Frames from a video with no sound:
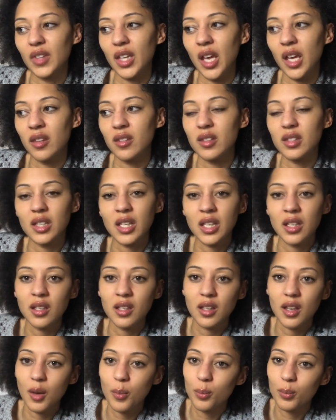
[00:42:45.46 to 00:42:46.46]
and seeing
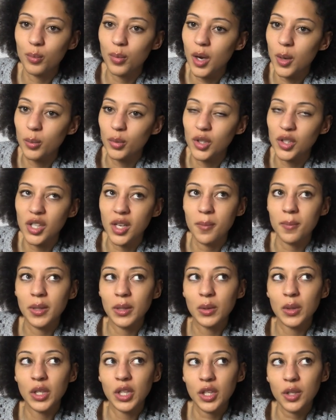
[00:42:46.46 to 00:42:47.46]
a project
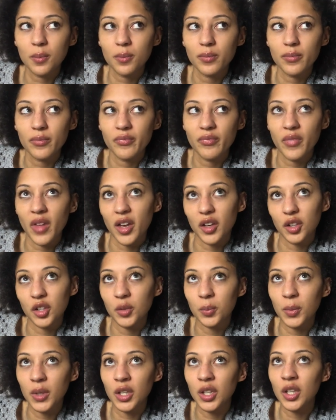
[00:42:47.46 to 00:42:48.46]
build up, that could
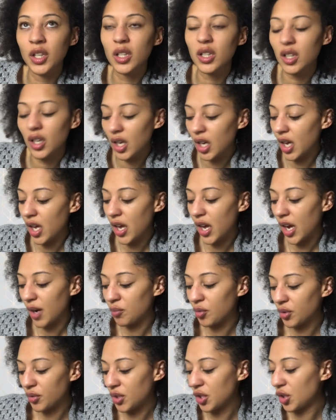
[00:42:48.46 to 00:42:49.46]
be good. I'm
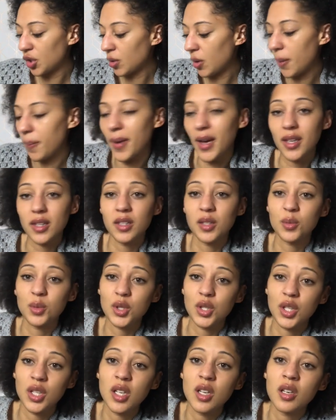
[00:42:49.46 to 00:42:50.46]
not really sure what pattern I would
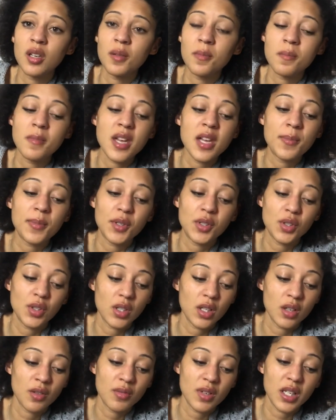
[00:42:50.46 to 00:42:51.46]
do, maybe
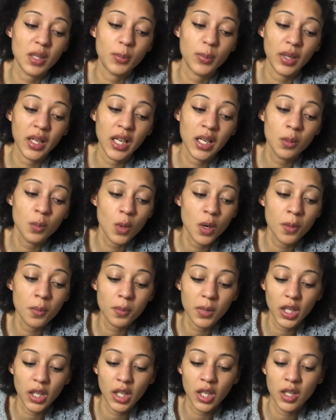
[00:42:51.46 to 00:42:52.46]
just a really plain one
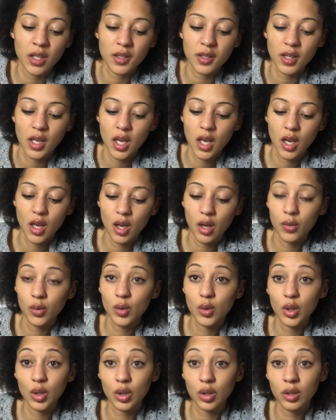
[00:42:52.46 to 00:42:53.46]
because of all
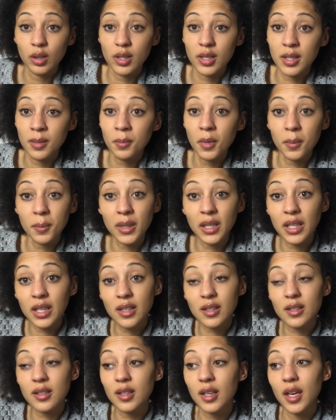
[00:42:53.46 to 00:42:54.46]
the colours in my
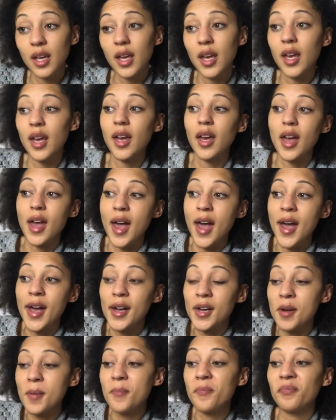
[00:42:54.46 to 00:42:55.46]
minis,
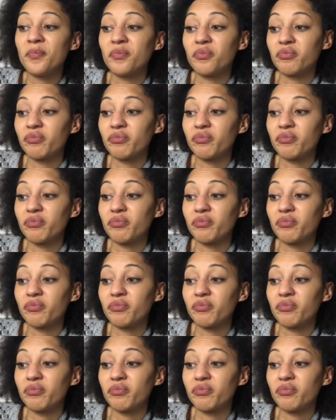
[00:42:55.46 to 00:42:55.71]
and